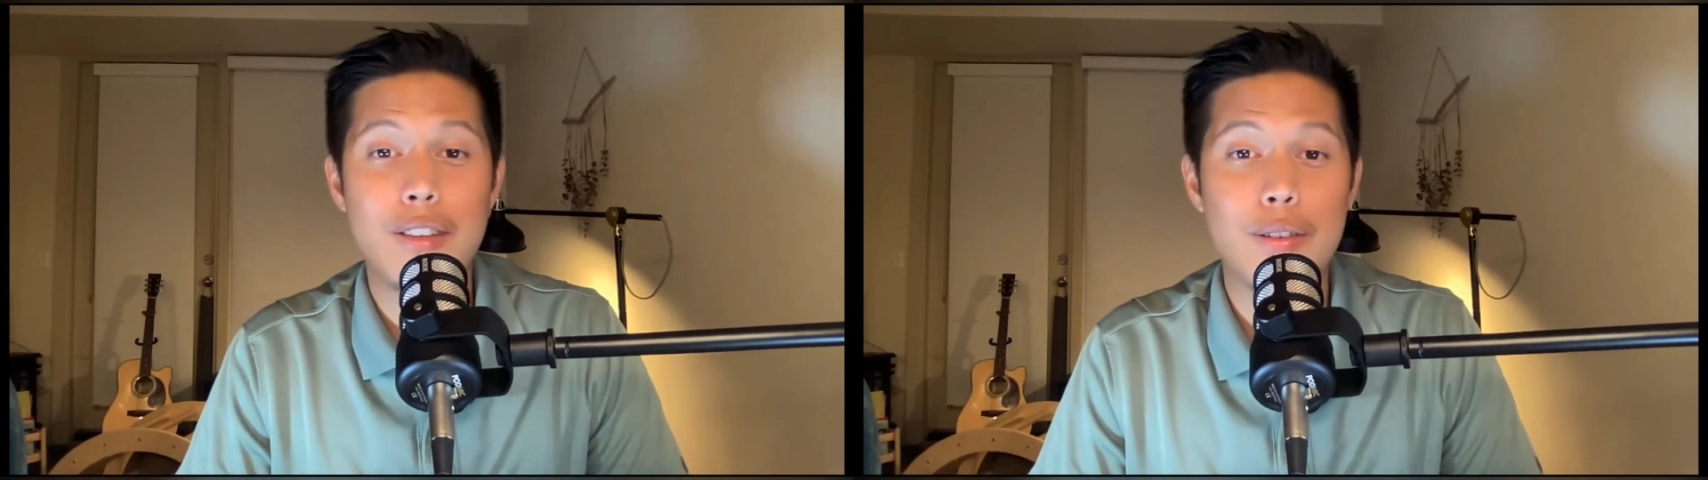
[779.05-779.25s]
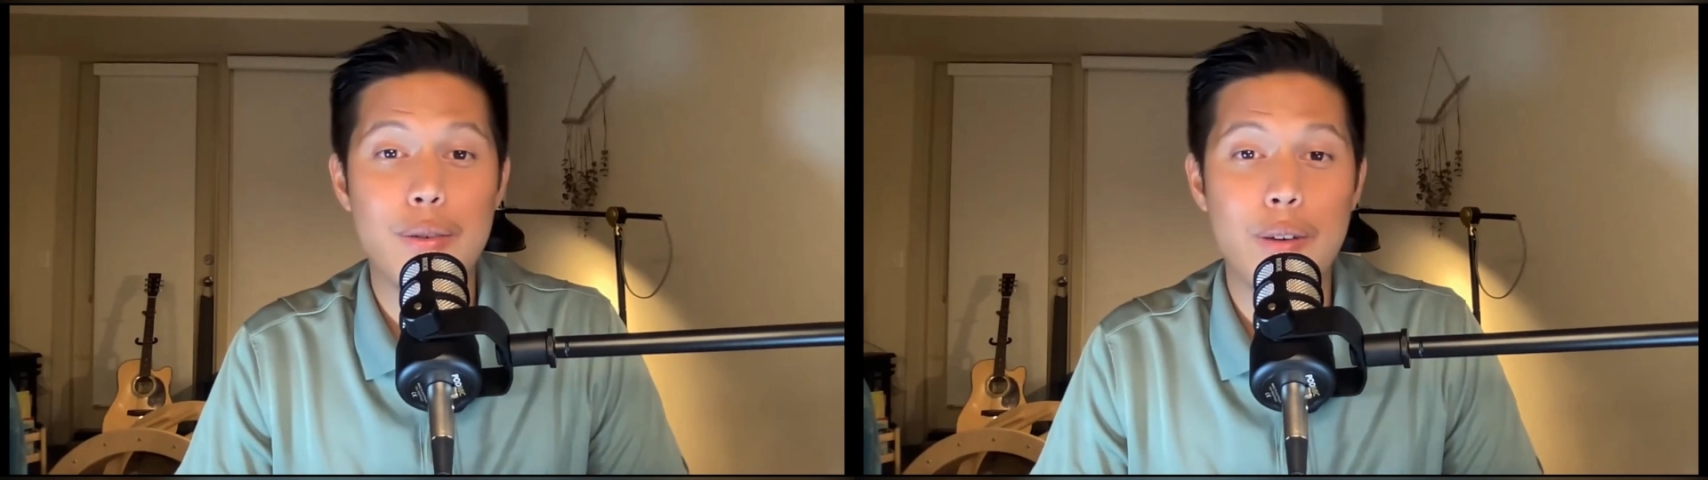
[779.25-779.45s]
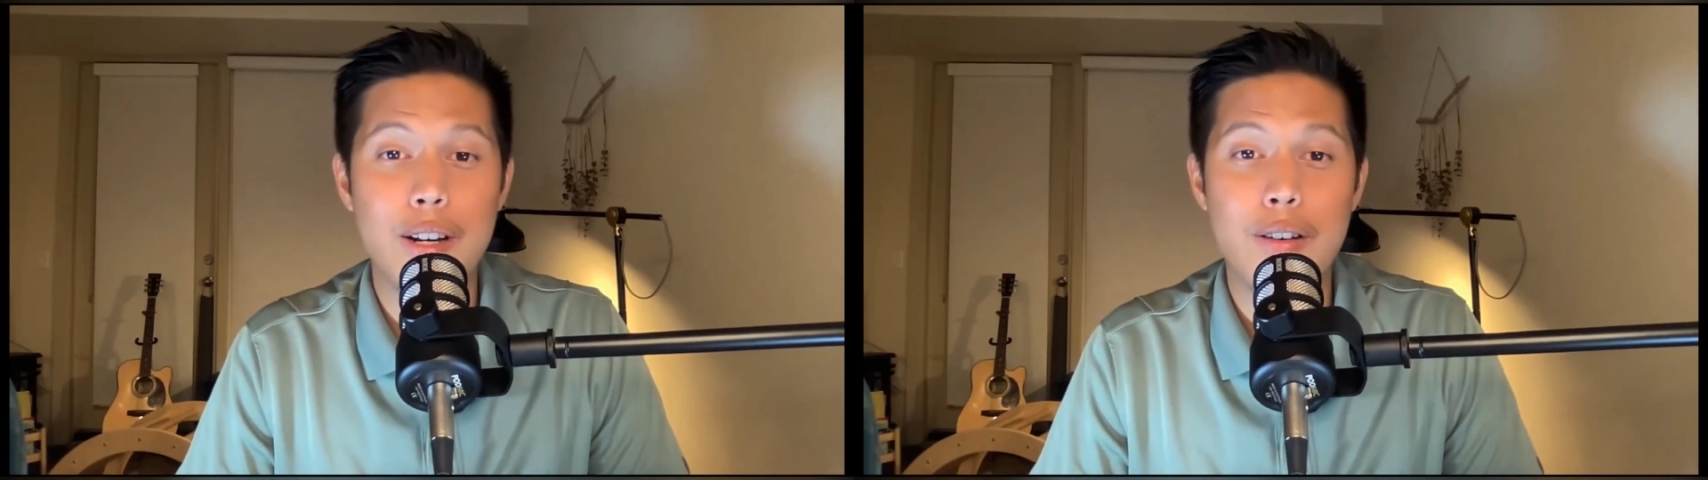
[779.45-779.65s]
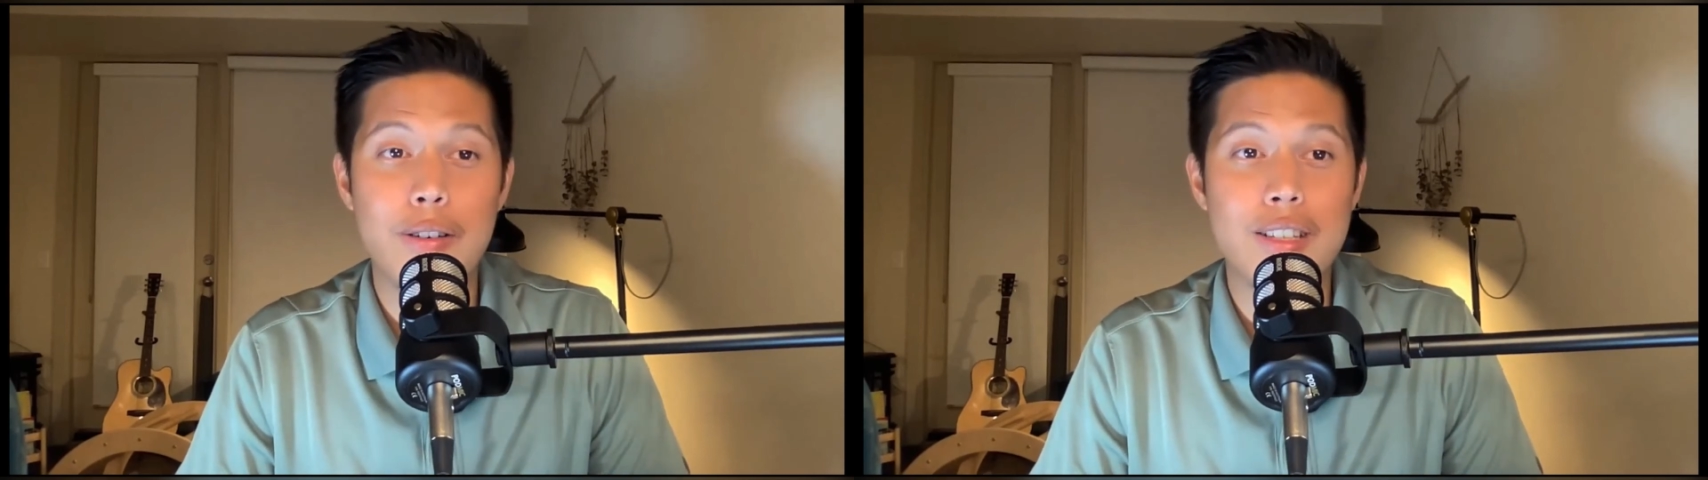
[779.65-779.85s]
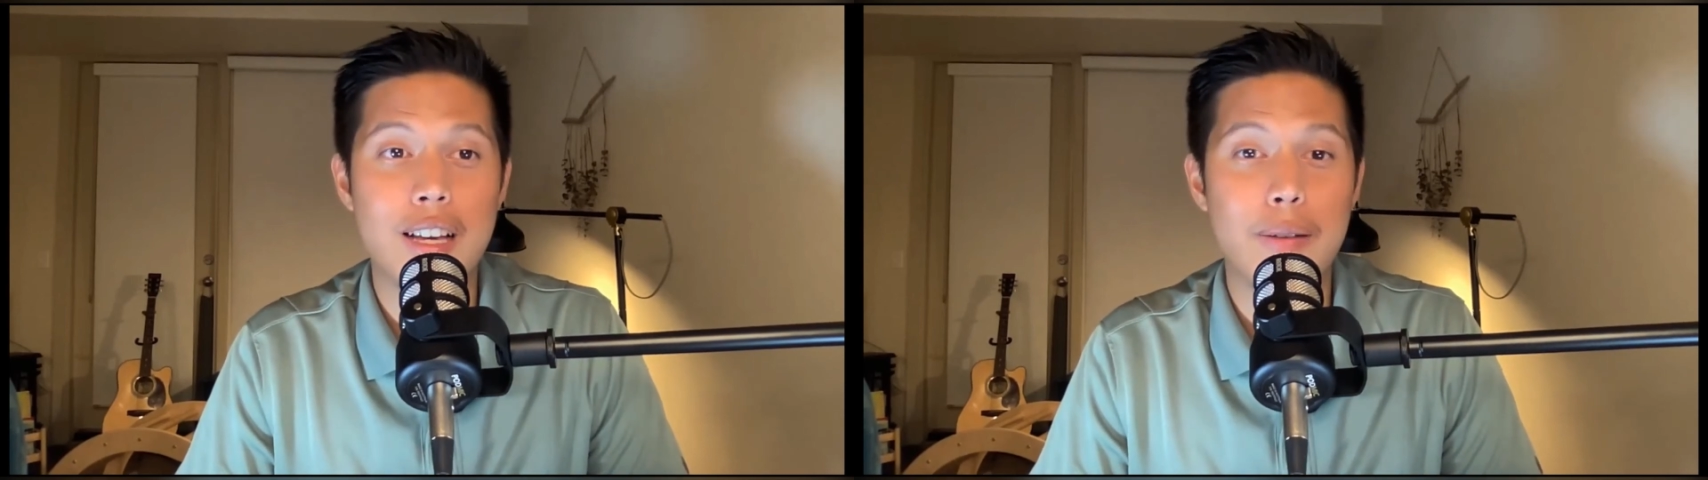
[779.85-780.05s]
this video
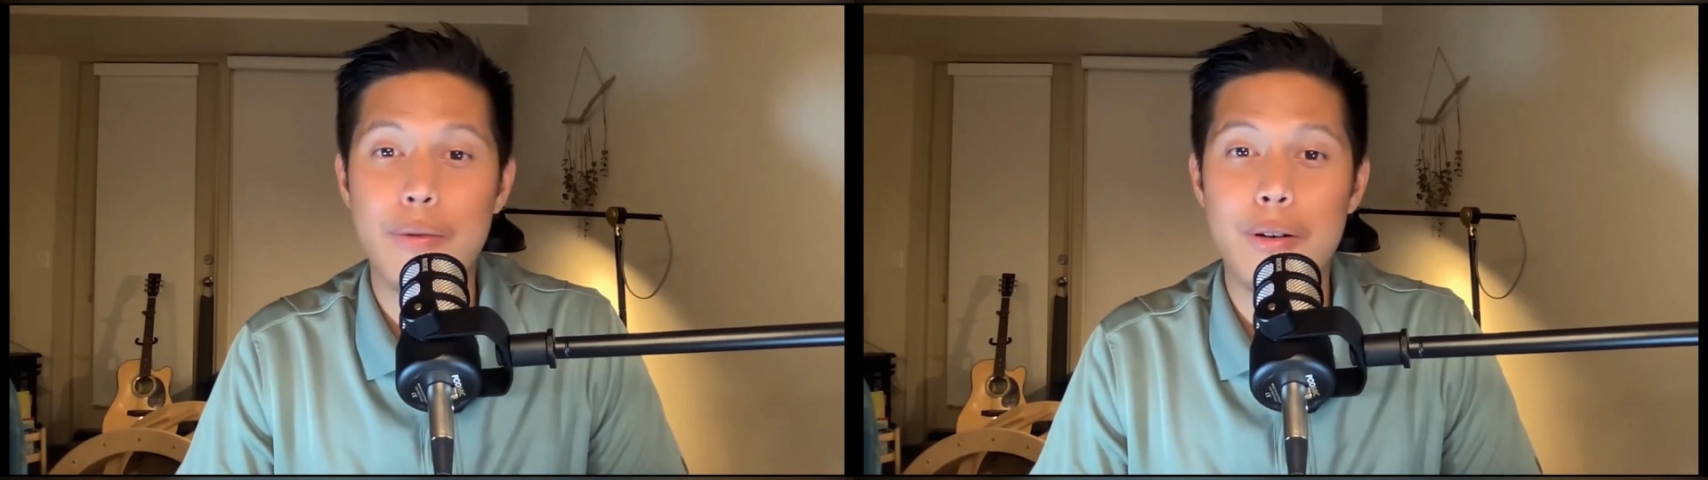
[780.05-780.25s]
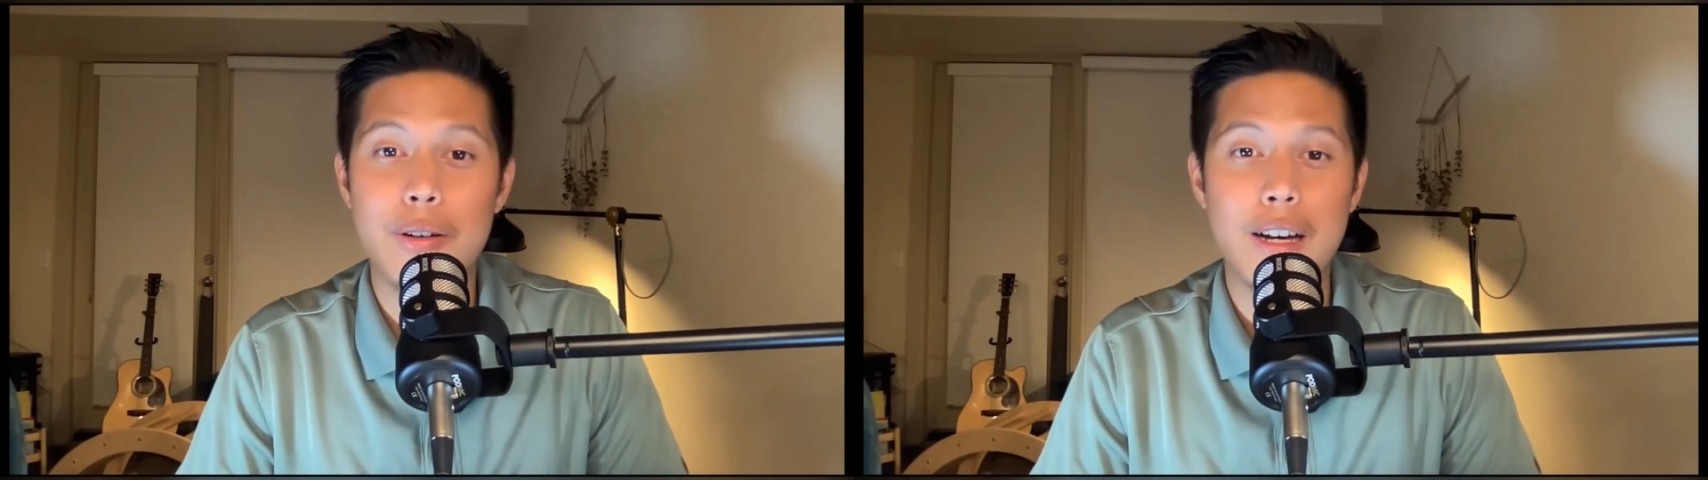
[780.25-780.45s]
is helpful,